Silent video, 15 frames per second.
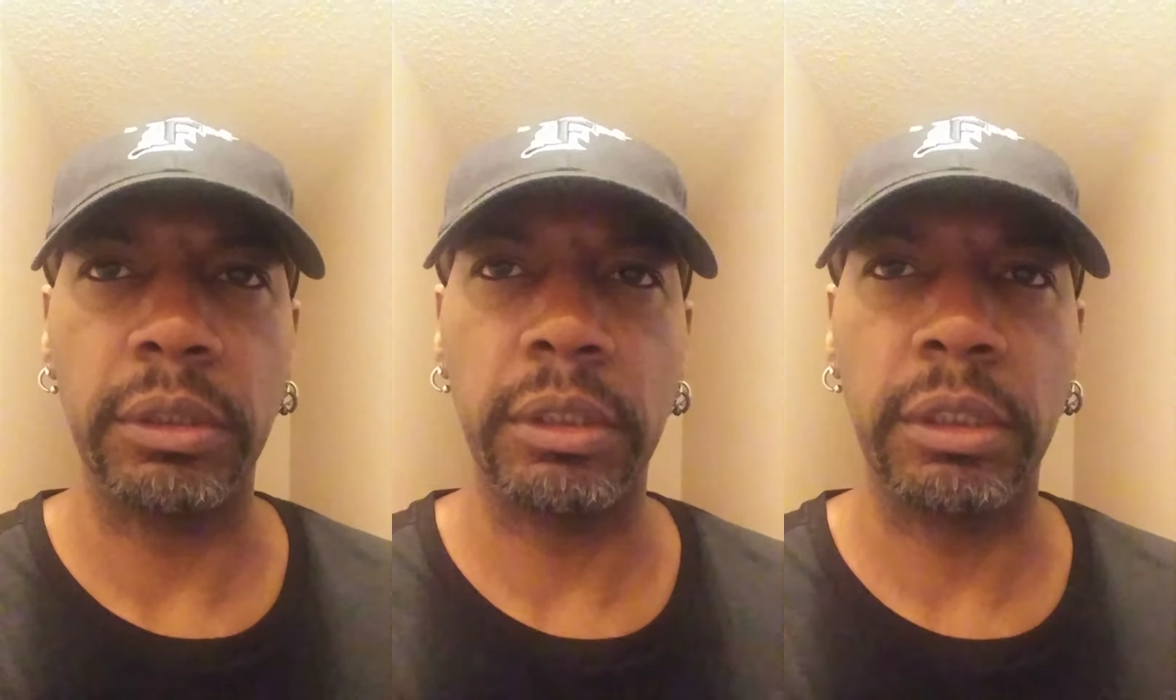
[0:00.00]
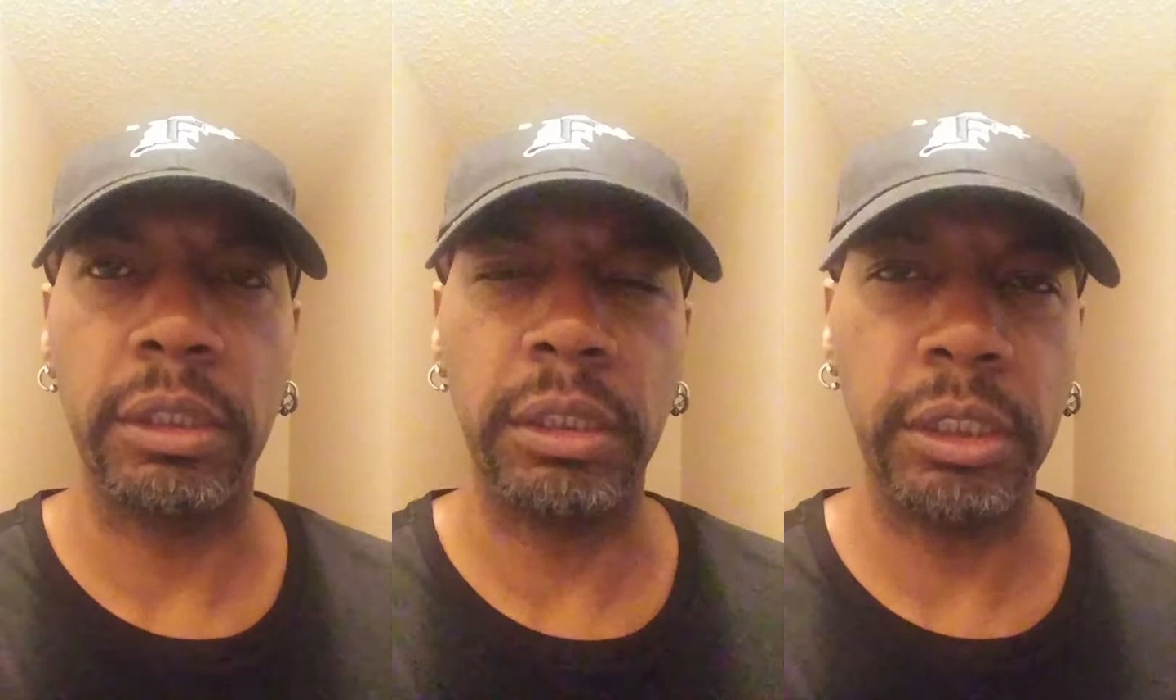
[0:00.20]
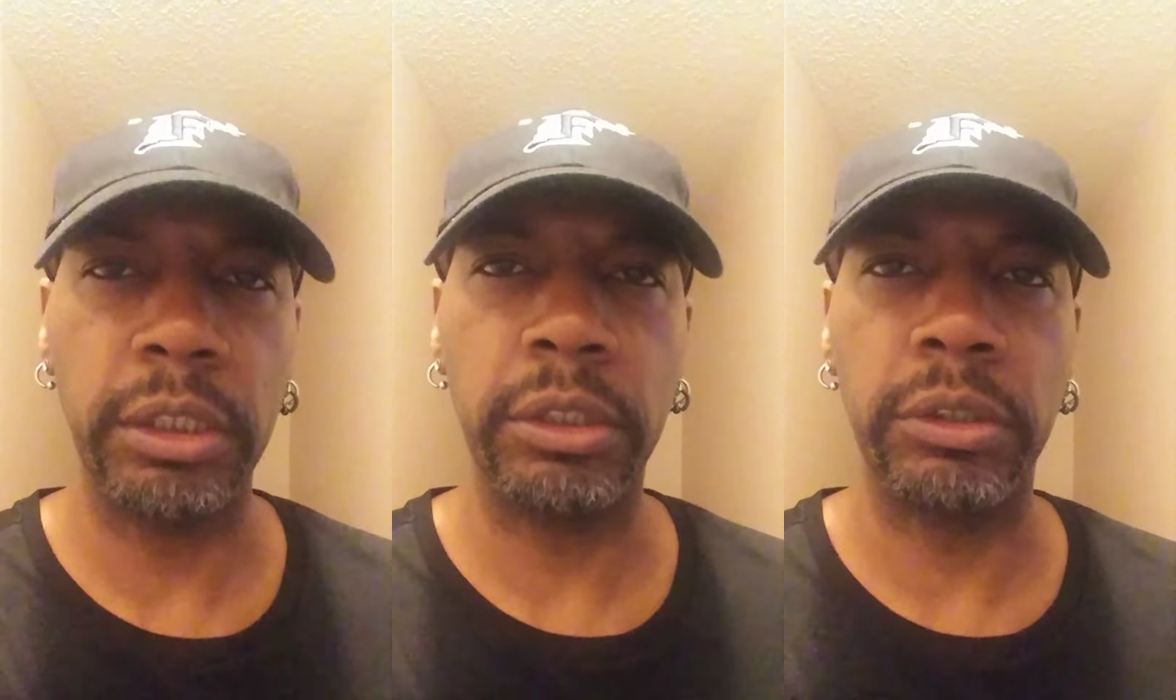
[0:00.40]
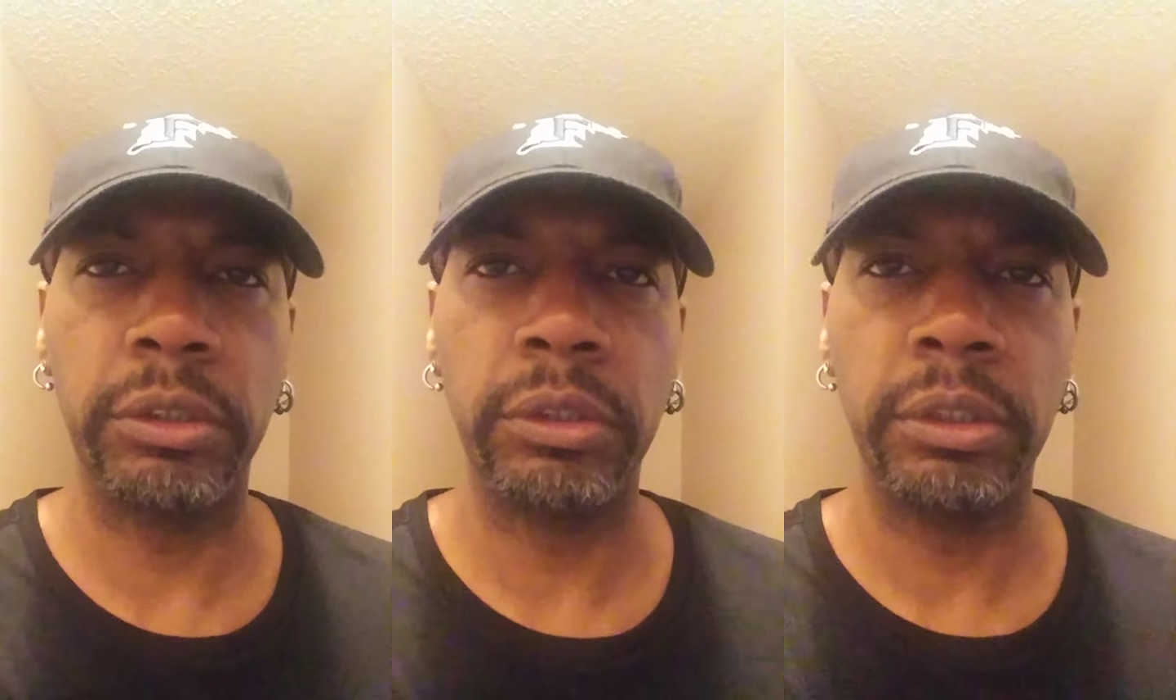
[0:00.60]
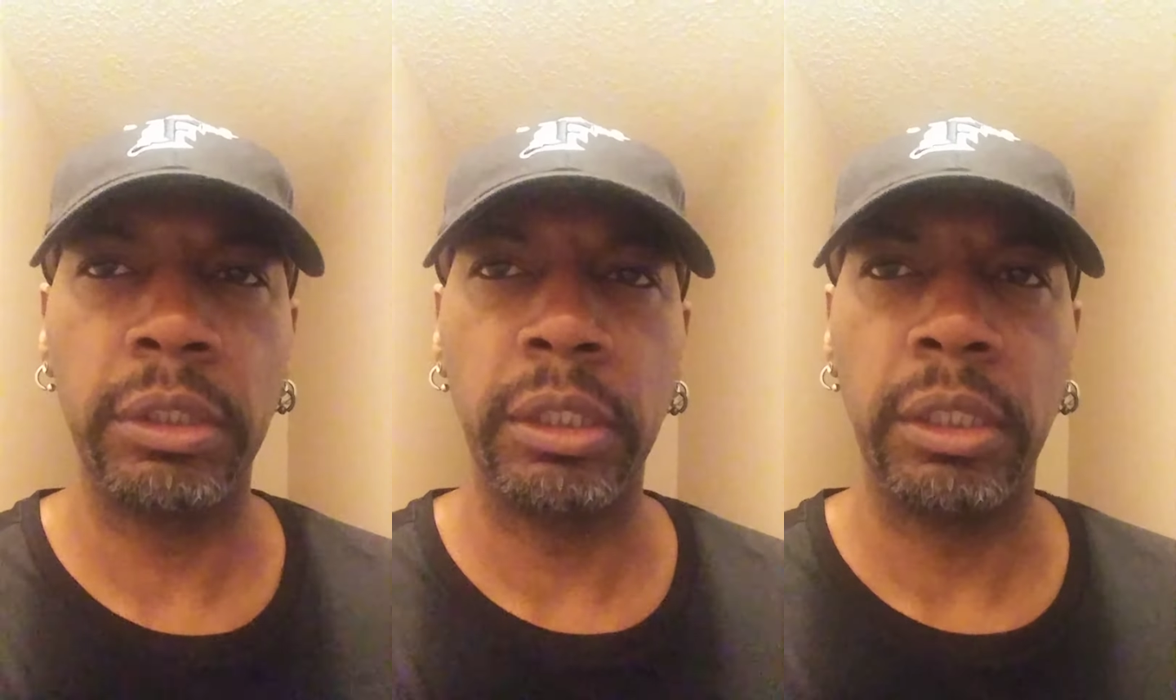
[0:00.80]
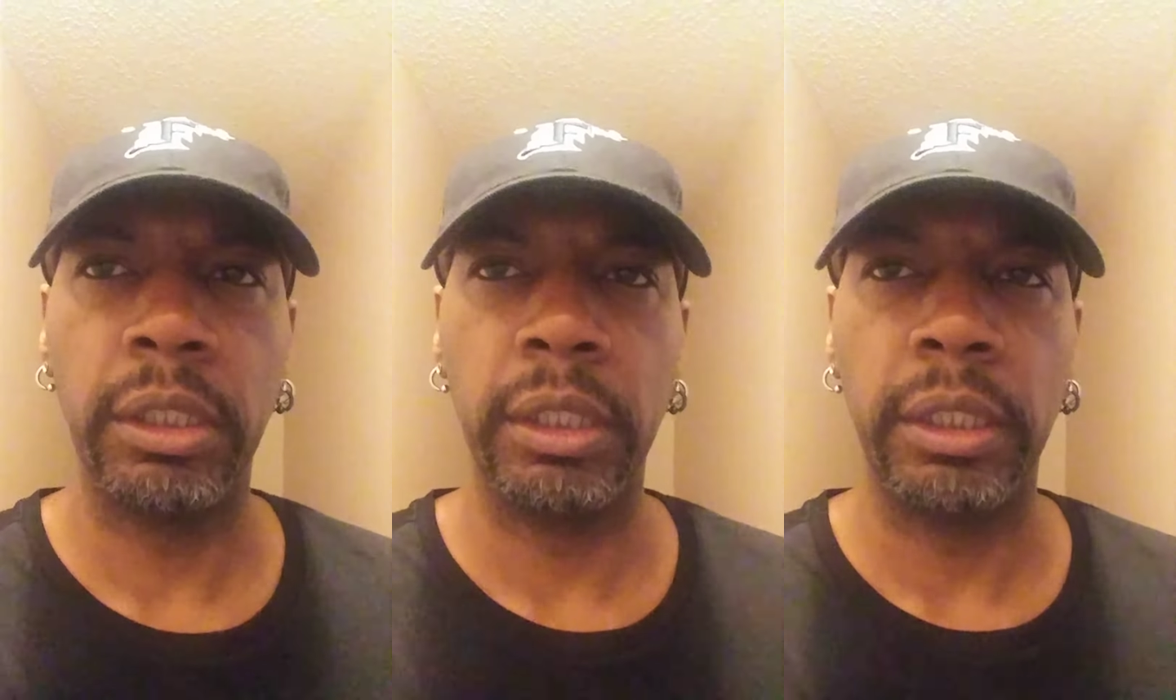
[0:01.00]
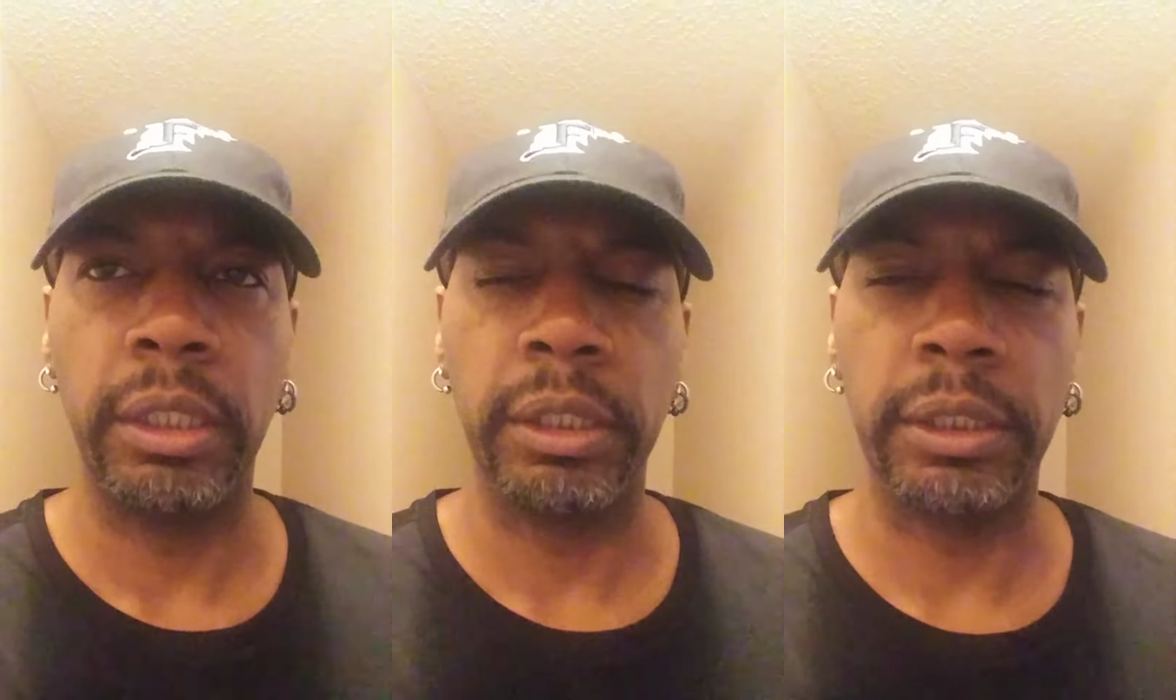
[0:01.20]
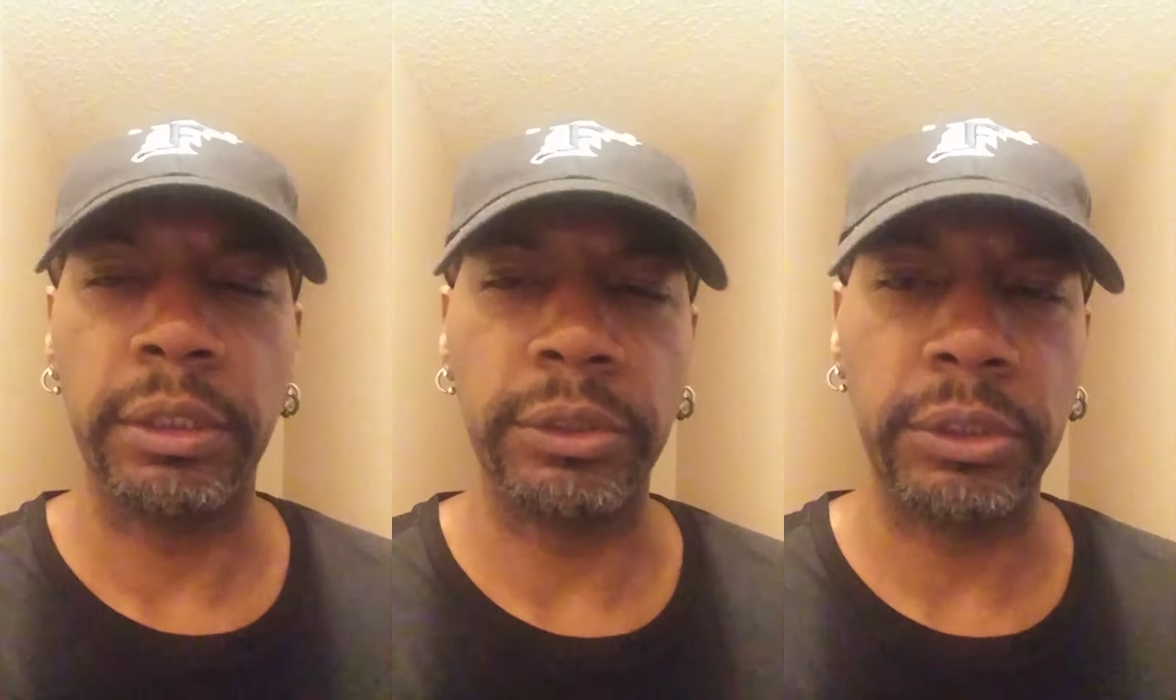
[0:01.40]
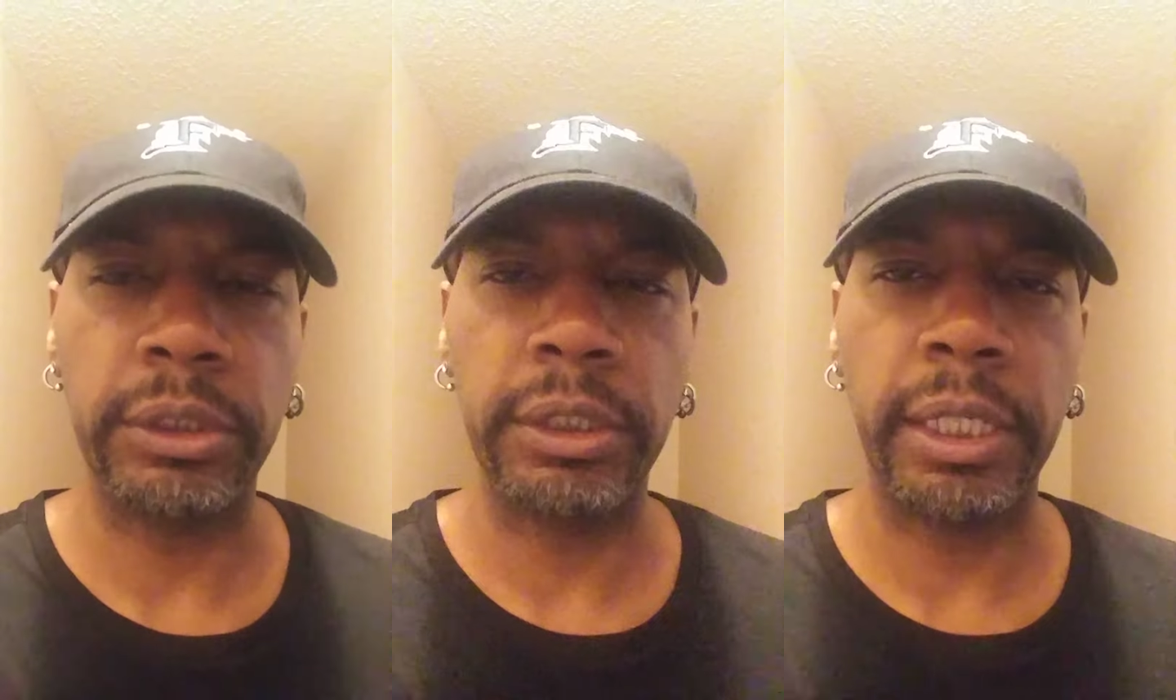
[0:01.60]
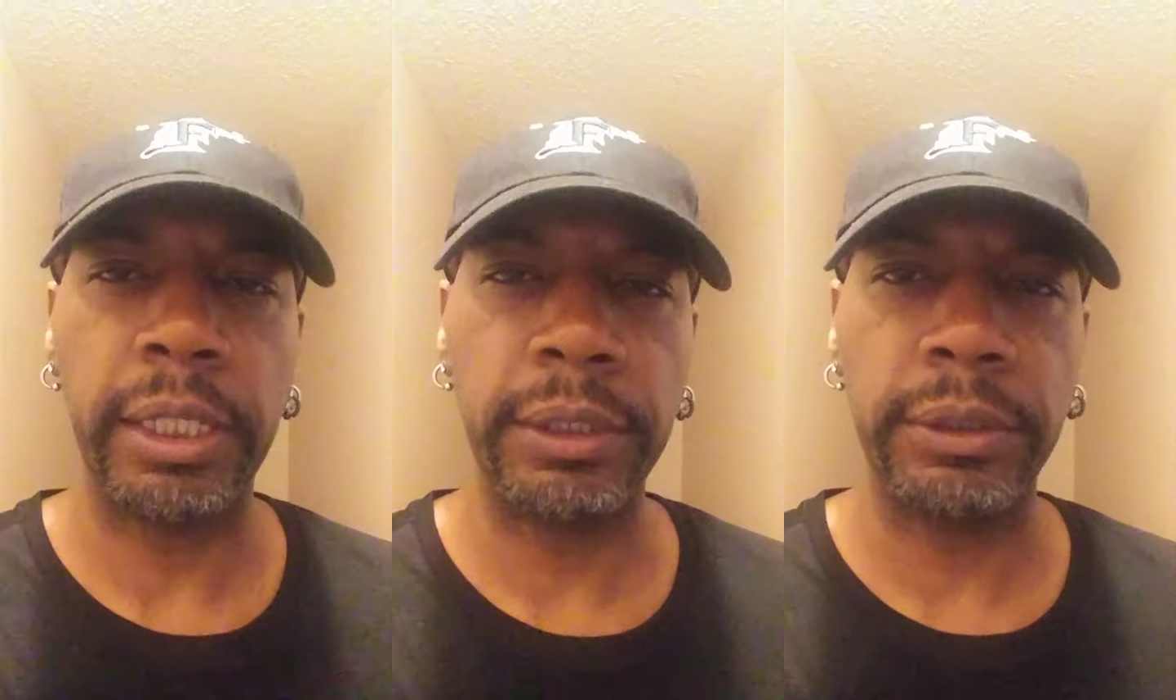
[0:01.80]
clear,
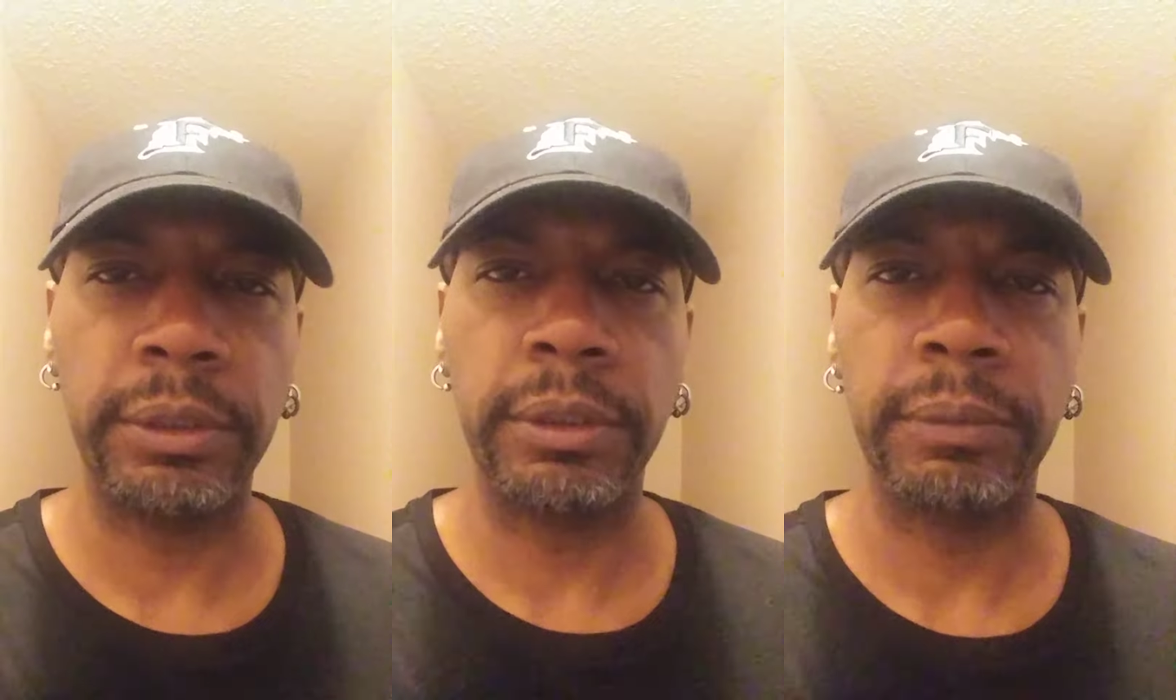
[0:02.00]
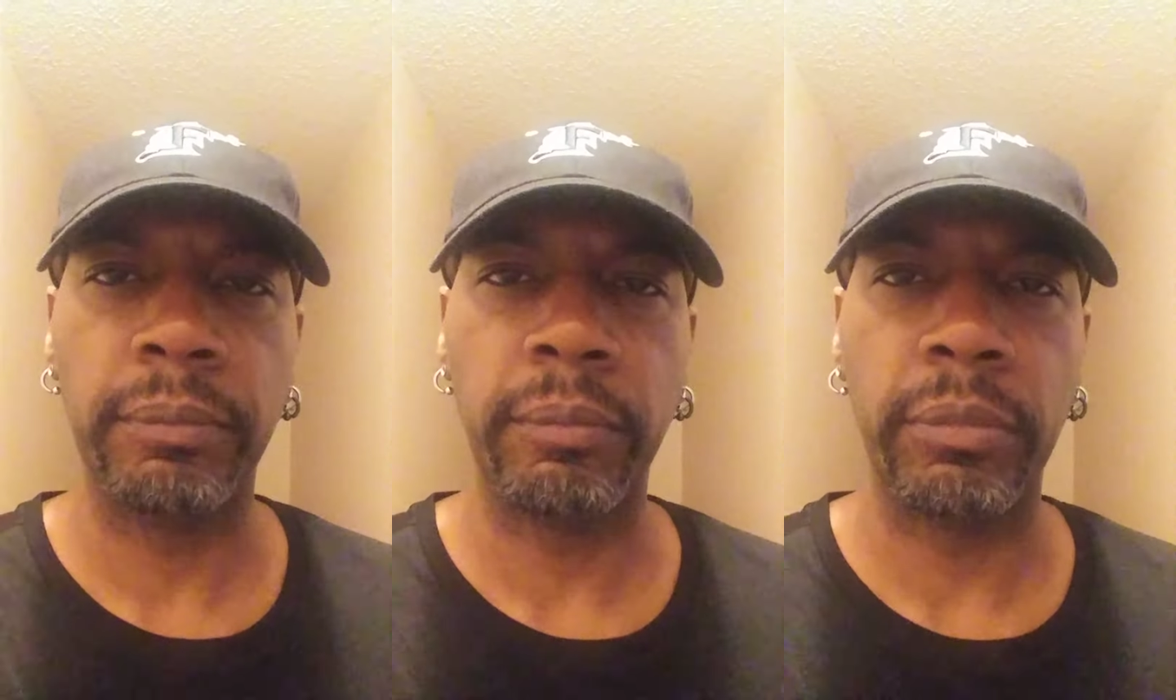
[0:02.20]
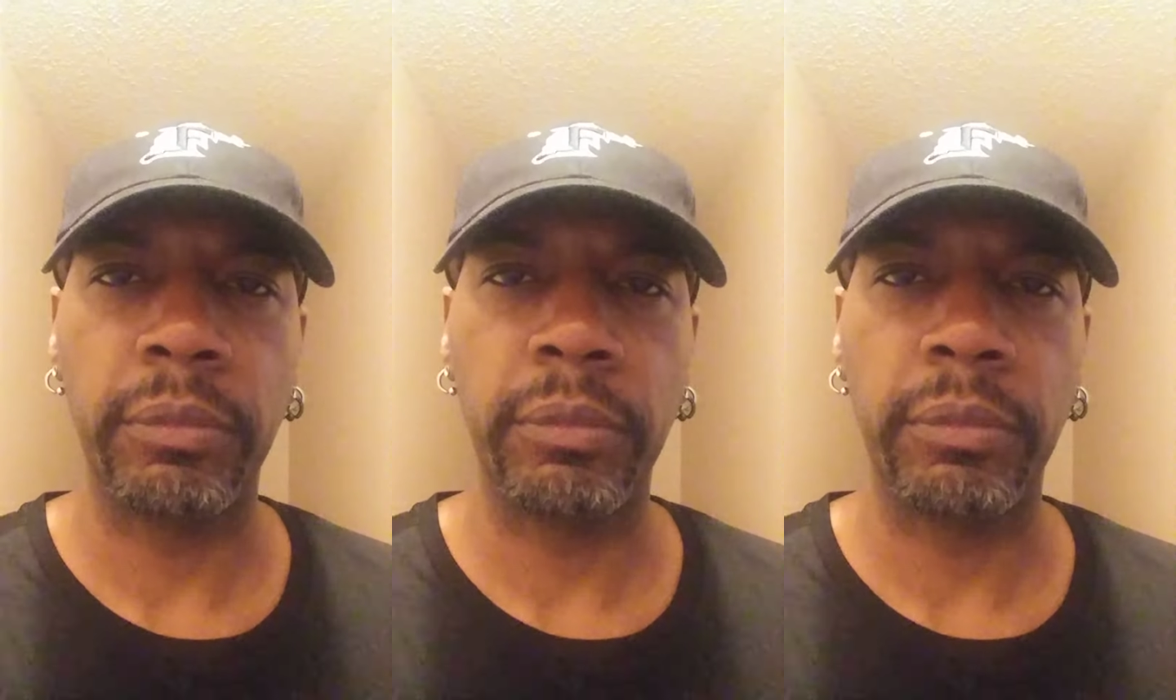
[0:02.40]
concise,